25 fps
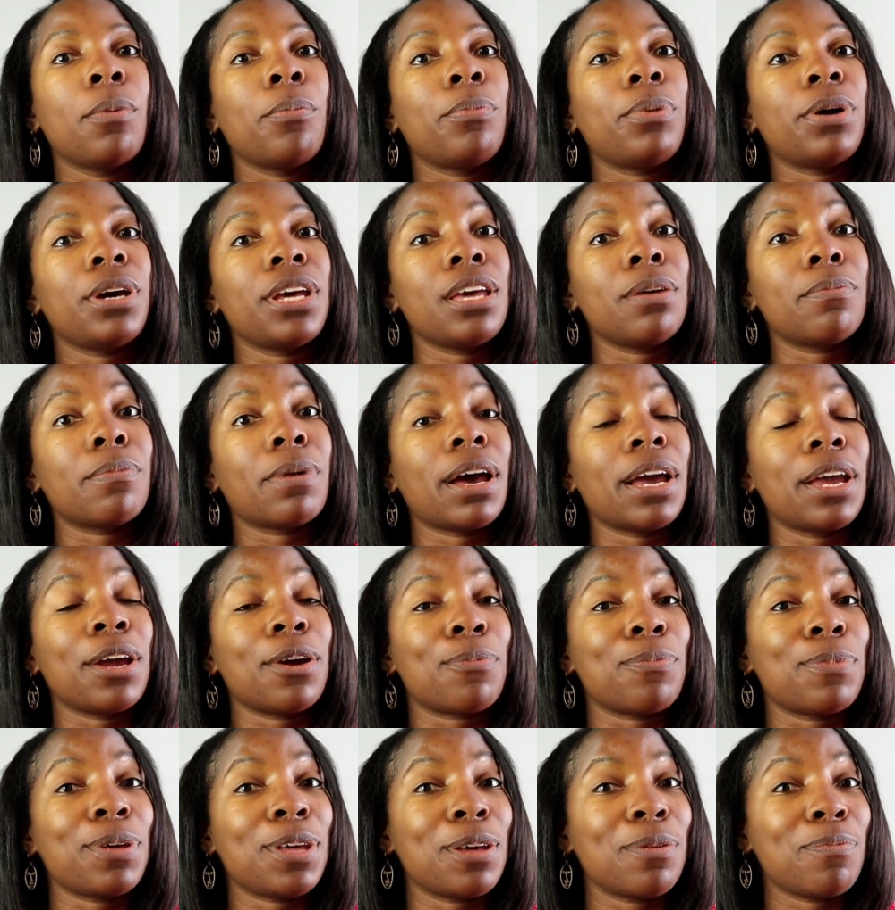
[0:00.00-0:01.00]
But in my
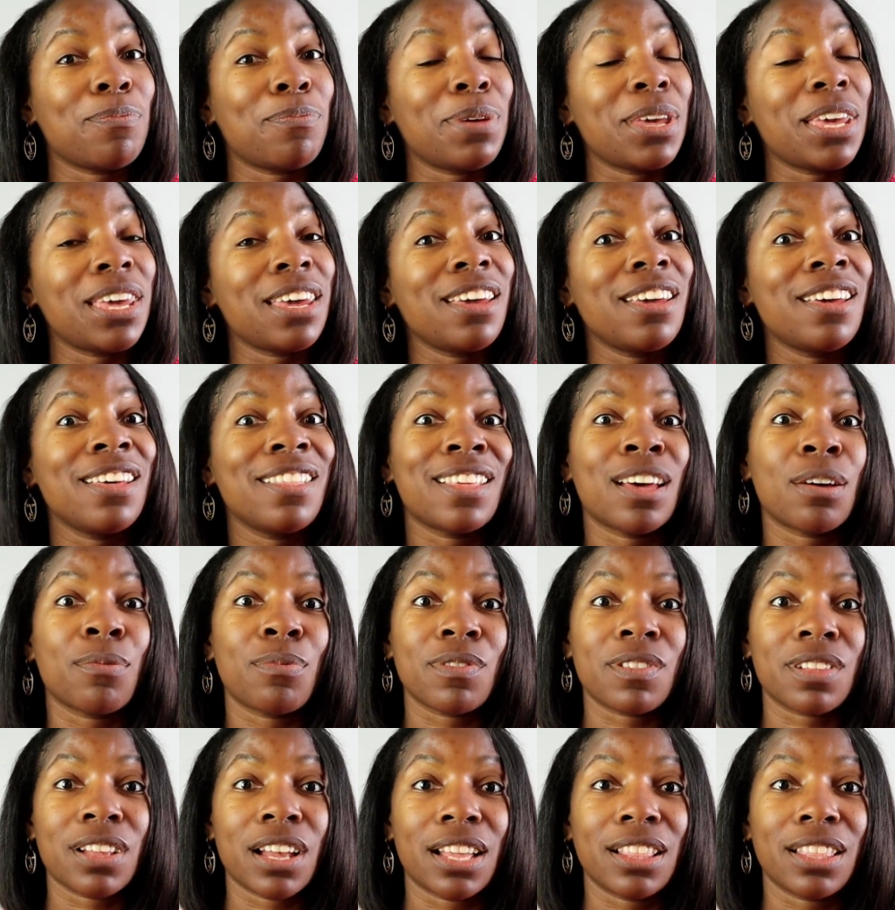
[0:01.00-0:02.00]
Airbnb, that
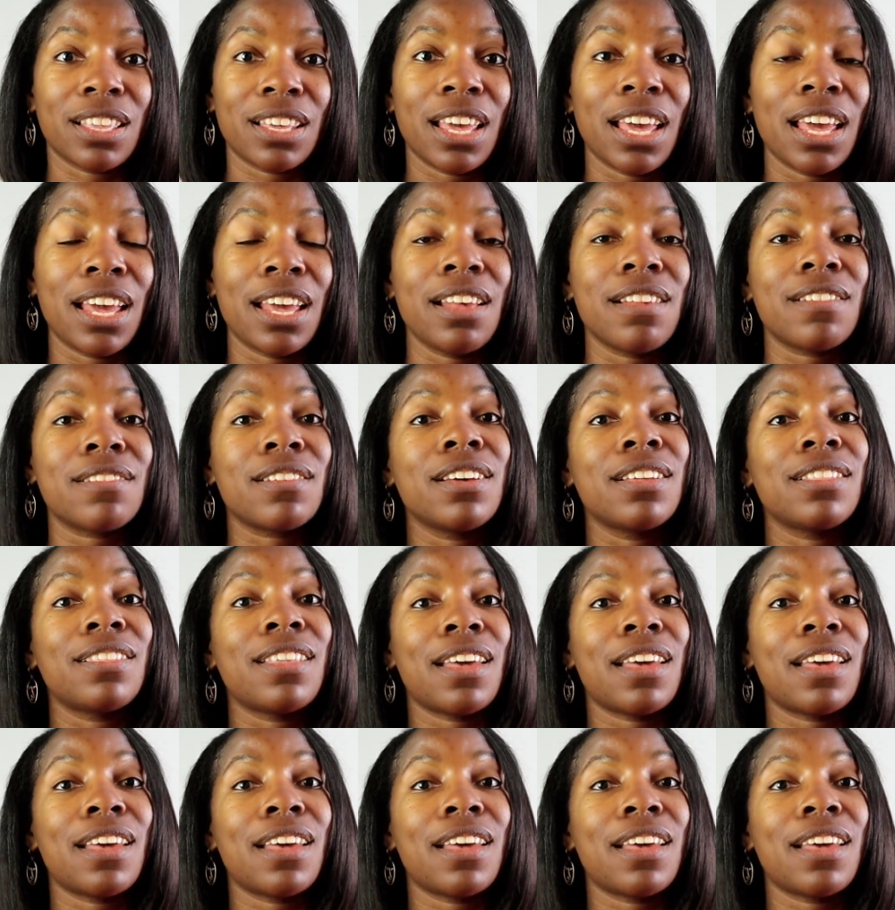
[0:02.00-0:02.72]
was not the case.